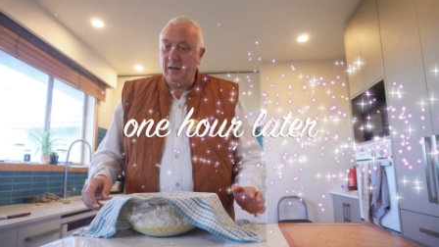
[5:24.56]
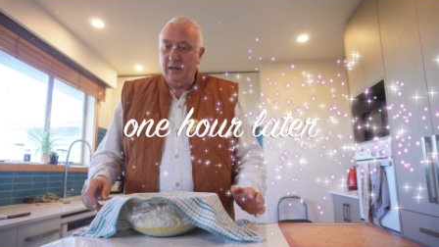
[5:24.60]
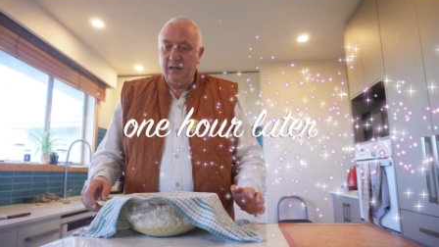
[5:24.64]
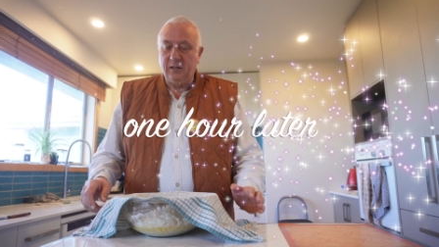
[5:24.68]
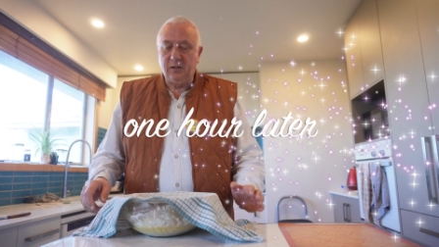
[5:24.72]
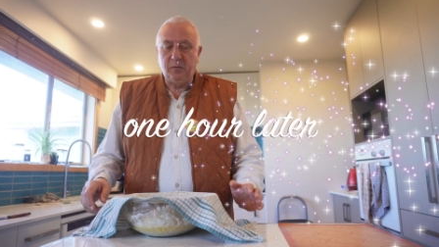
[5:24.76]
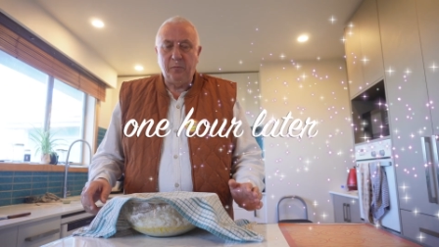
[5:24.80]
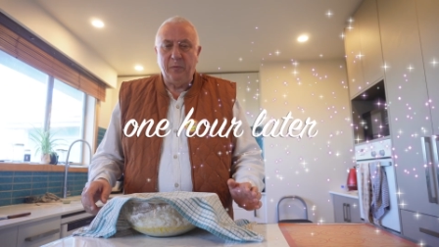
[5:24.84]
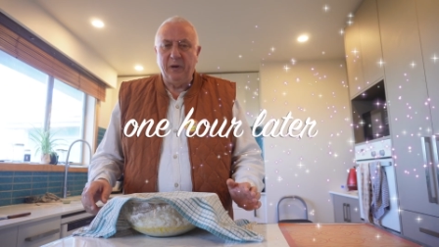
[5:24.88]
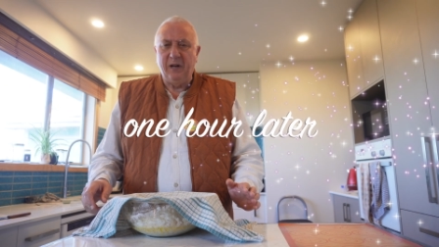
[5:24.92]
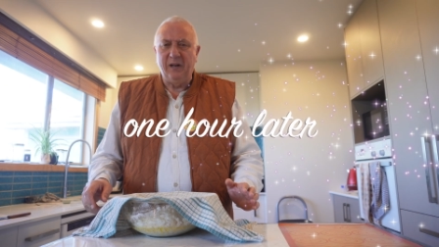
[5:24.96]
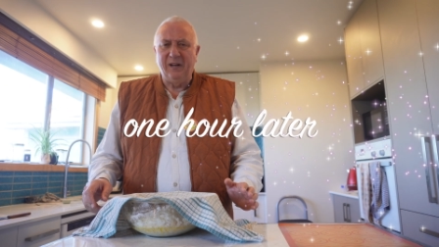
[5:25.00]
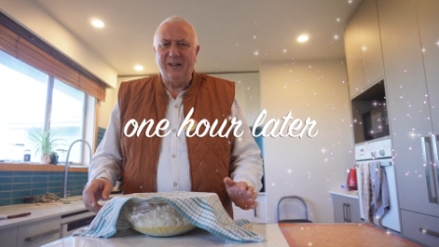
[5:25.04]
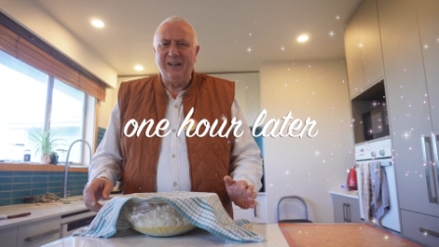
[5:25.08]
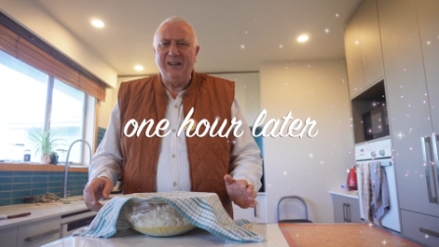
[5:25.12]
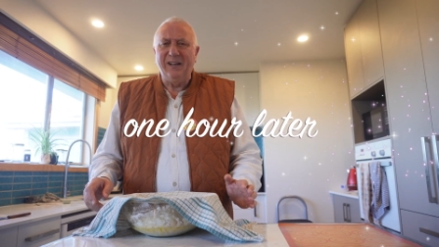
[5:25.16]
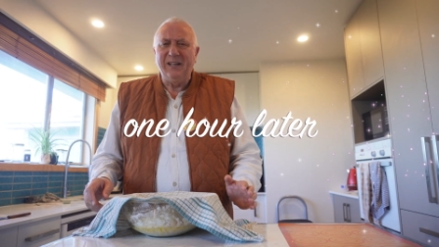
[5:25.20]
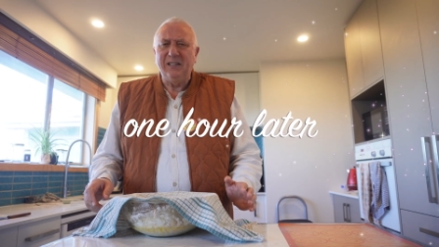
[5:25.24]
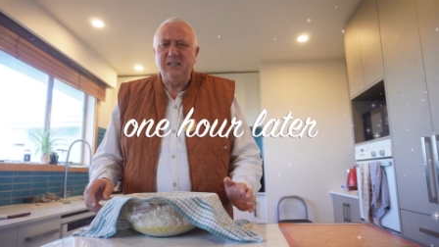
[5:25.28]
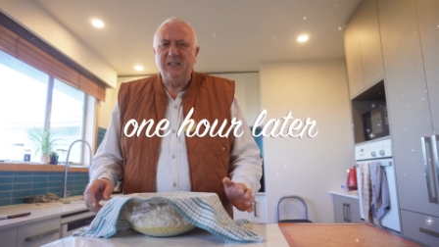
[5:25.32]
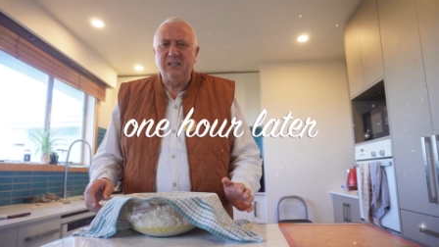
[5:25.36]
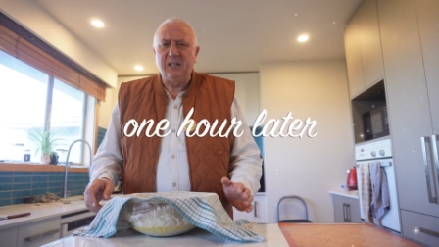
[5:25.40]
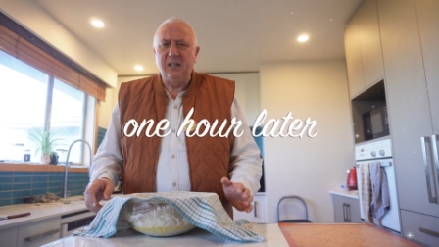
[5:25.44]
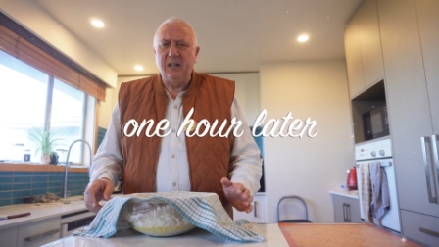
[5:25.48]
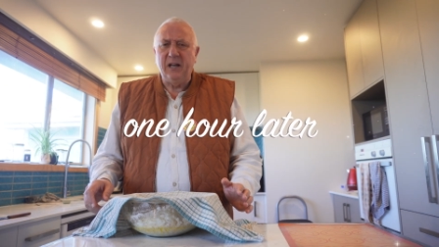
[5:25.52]
that's been at
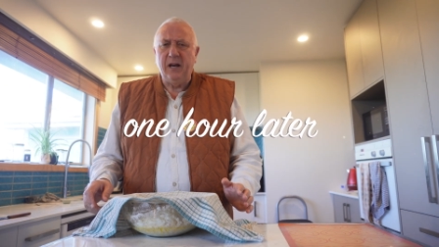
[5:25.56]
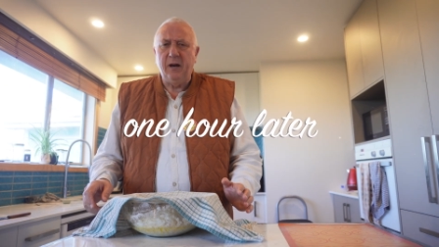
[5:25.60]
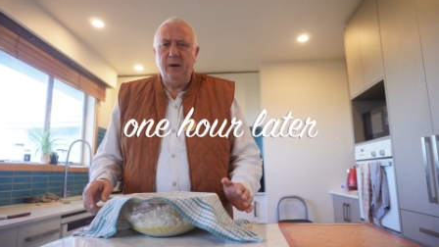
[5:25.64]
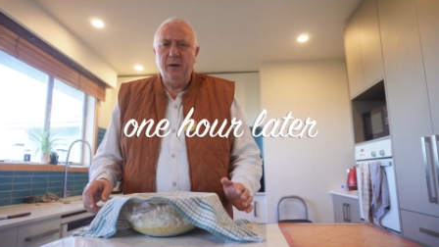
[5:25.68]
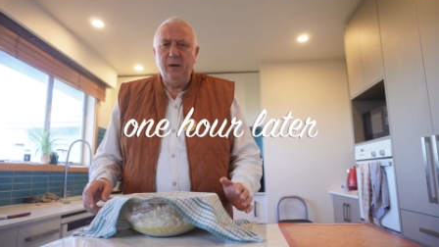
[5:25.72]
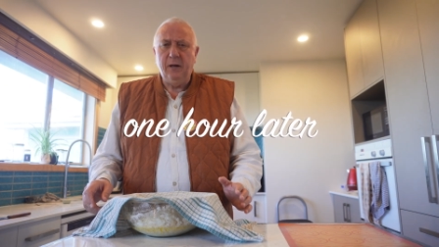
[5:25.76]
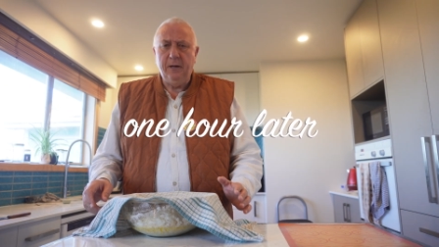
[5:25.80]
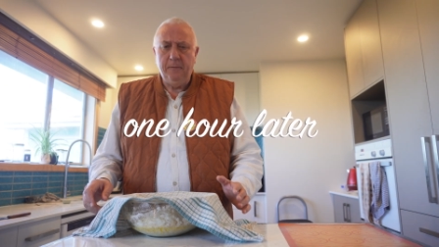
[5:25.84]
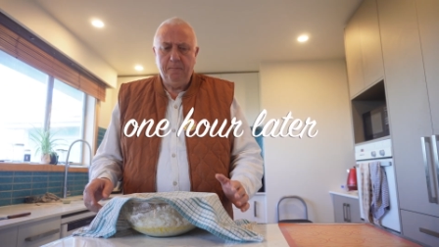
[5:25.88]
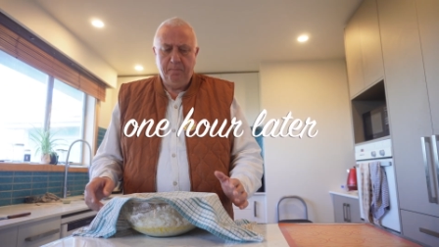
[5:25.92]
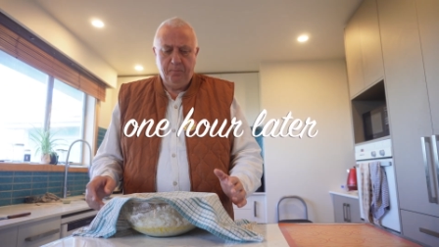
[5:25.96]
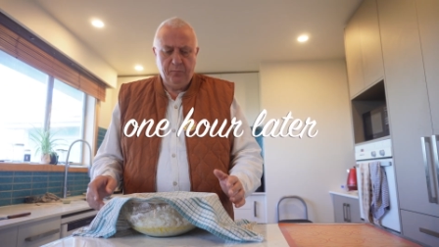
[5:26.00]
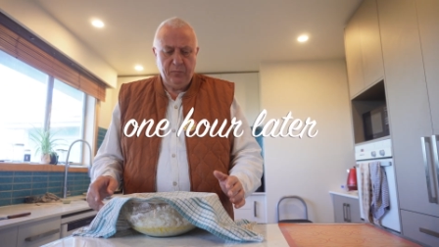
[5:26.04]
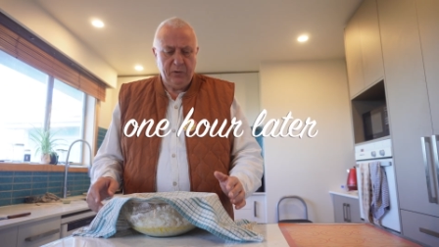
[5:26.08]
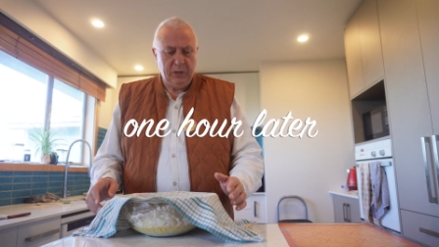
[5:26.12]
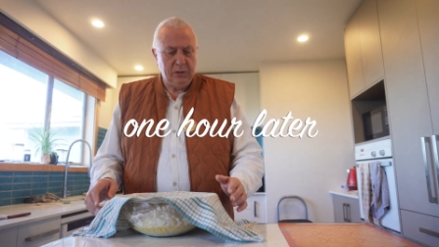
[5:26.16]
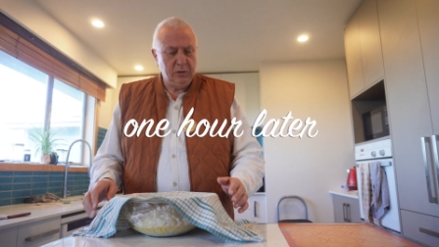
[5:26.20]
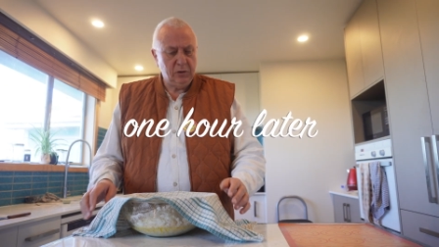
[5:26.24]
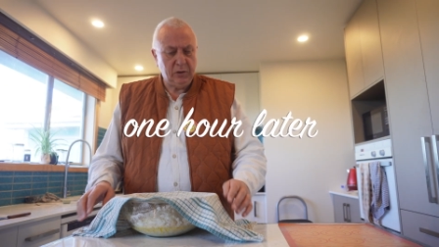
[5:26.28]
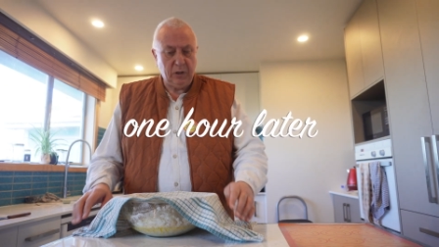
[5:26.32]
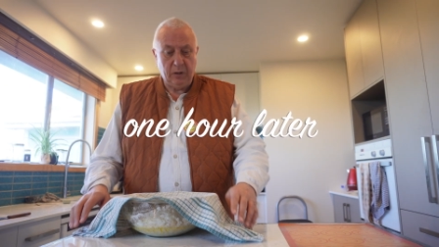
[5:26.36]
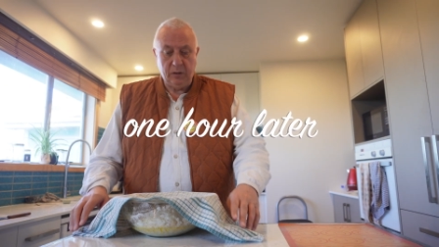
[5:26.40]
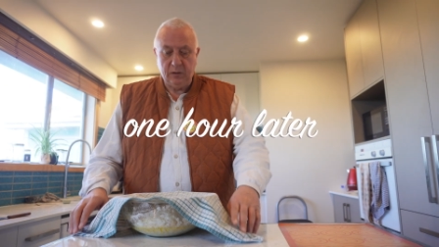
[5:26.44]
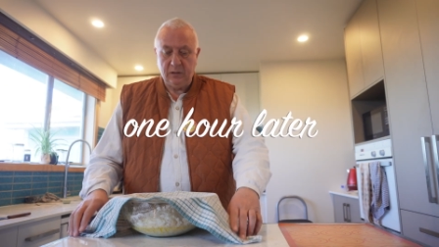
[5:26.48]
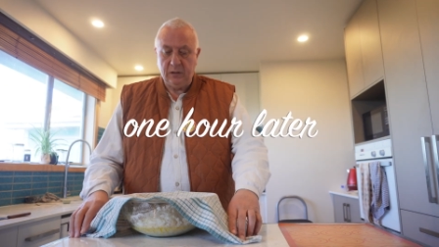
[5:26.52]
least an hour,
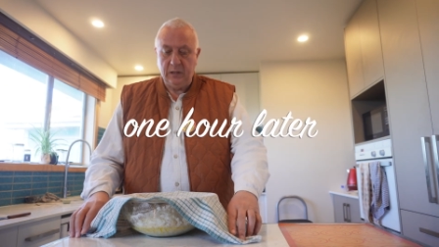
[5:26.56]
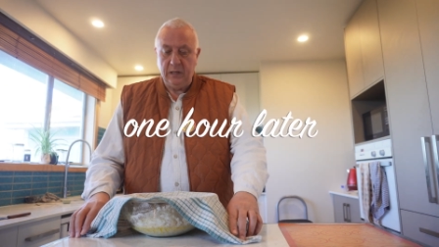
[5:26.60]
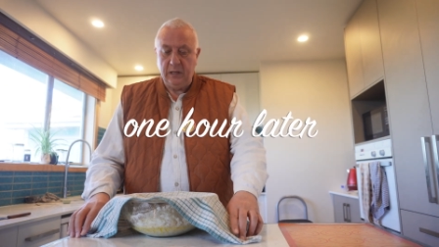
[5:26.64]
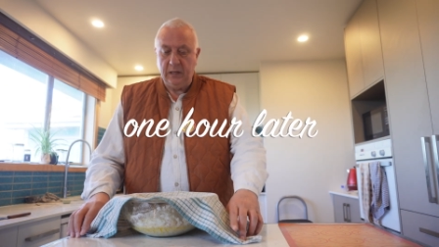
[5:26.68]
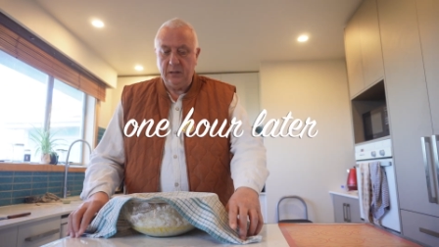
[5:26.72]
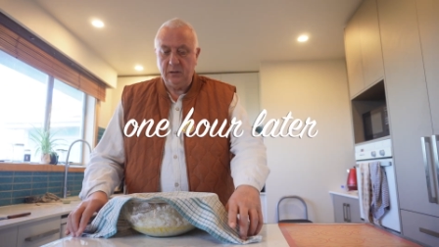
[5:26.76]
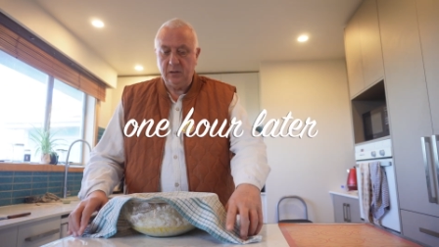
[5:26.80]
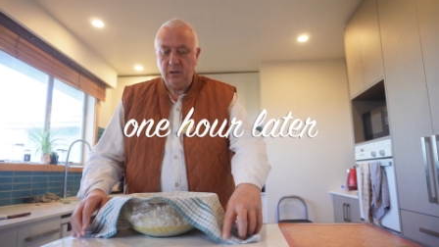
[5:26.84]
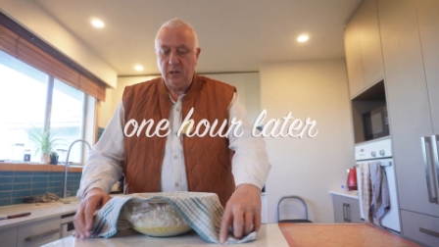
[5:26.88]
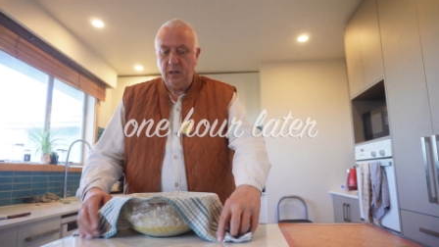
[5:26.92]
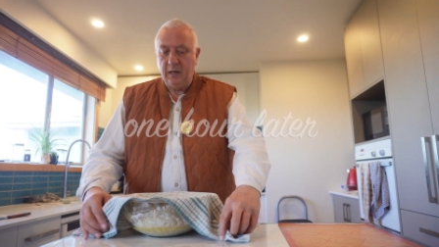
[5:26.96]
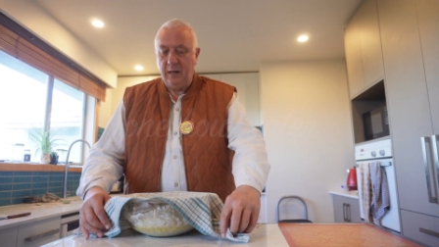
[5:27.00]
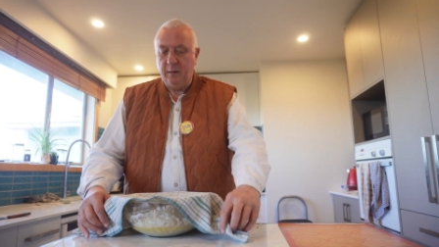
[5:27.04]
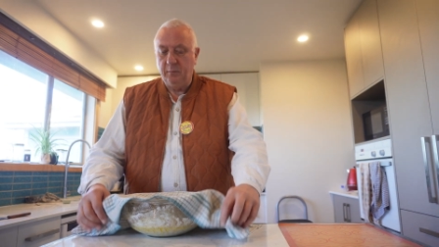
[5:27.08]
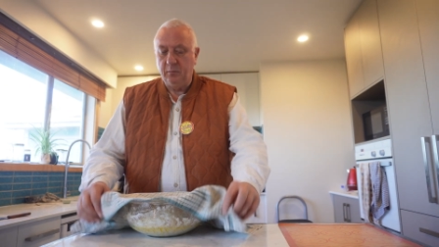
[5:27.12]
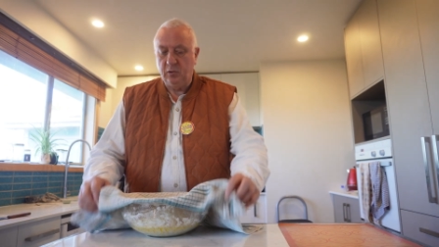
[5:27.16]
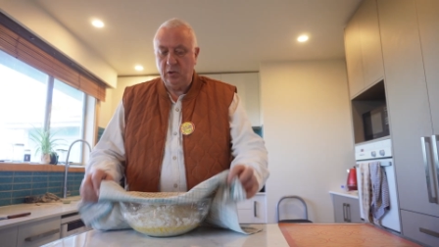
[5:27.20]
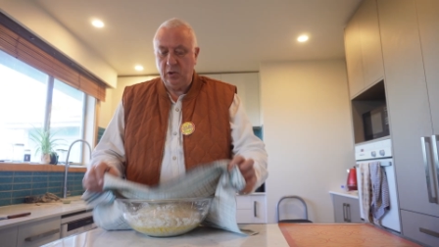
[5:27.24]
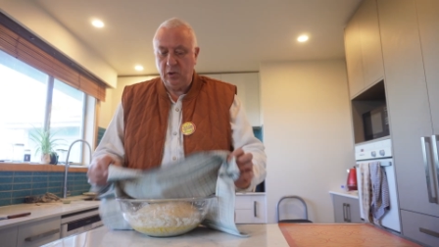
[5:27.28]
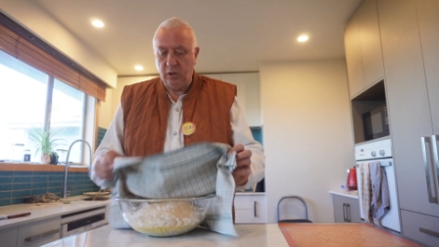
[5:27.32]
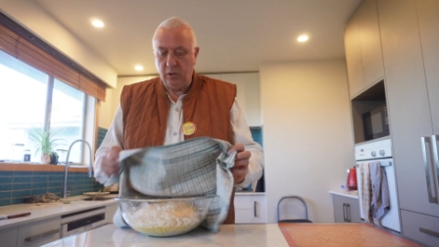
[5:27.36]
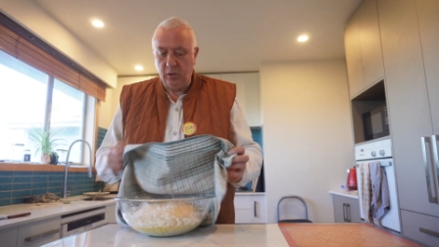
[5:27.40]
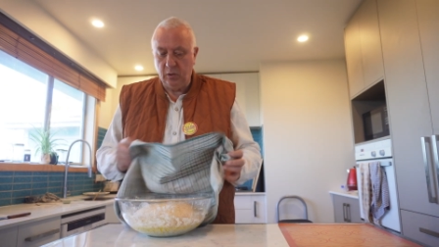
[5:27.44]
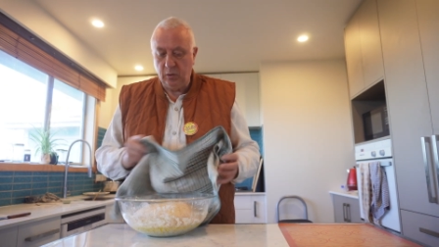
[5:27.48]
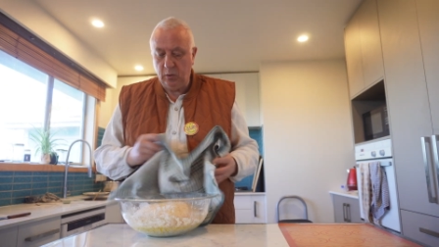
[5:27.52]
so it's now time
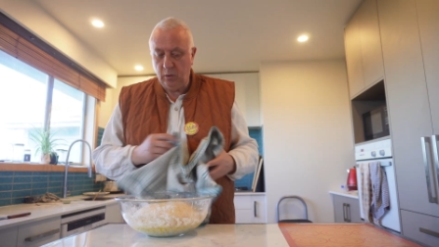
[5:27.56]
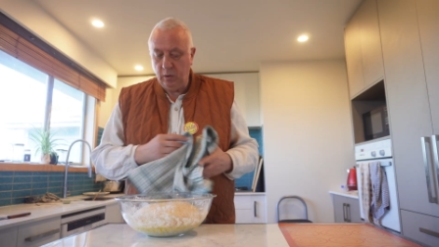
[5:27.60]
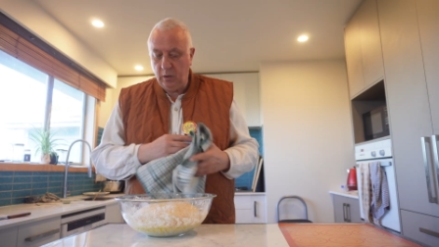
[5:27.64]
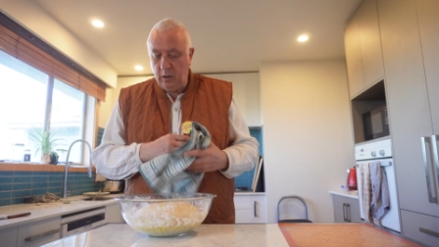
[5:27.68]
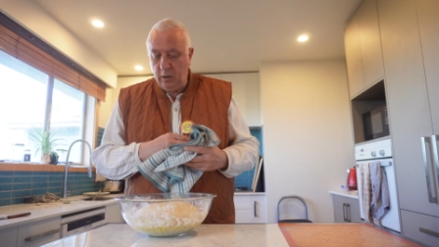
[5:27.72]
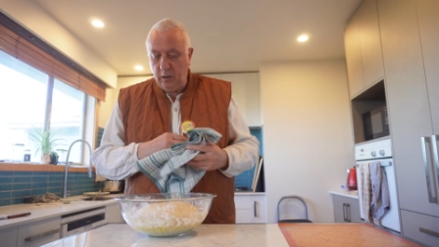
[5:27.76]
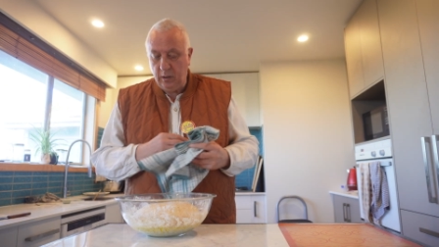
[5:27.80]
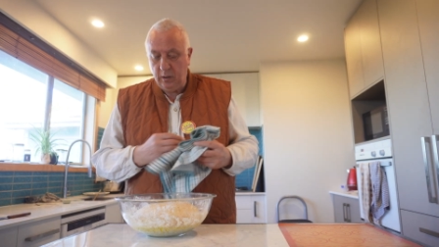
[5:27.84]
to